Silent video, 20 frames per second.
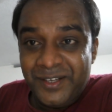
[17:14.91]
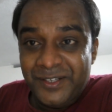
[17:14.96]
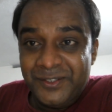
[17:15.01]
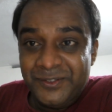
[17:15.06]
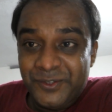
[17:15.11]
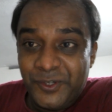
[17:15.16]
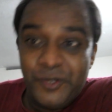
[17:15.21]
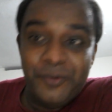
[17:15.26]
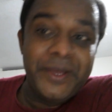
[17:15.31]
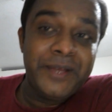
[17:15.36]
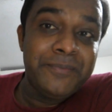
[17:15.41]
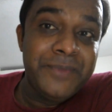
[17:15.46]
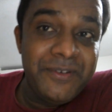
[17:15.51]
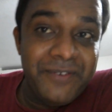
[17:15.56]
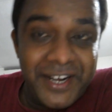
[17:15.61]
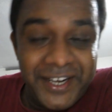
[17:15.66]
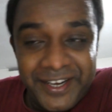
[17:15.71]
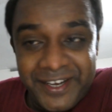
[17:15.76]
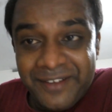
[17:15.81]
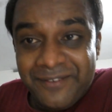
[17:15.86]
So you might be
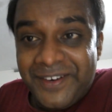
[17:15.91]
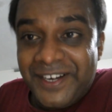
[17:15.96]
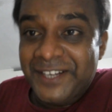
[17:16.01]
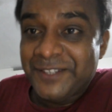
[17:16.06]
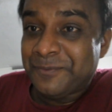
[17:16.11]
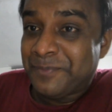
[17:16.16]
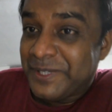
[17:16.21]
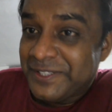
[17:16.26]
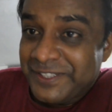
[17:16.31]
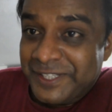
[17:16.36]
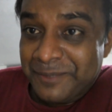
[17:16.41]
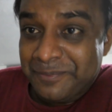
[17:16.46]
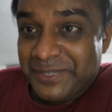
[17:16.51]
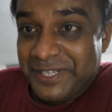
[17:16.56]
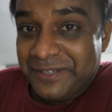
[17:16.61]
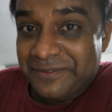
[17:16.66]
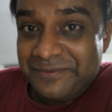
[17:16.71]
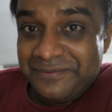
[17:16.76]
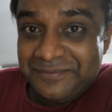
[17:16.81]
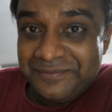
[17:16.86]
wondering what is
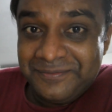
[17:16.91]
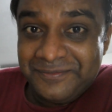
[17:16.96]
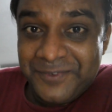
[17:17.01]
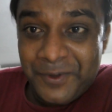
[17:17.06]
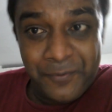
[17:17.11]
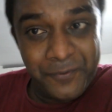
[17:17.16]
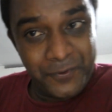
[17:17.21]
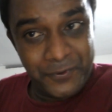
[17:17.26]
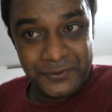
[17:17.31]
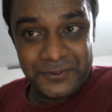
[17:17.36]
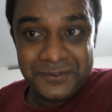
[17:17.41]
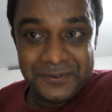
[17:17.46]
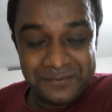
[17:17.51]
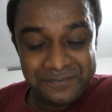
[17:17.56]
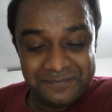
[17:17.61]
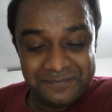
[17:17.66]
prescriptive. Of course.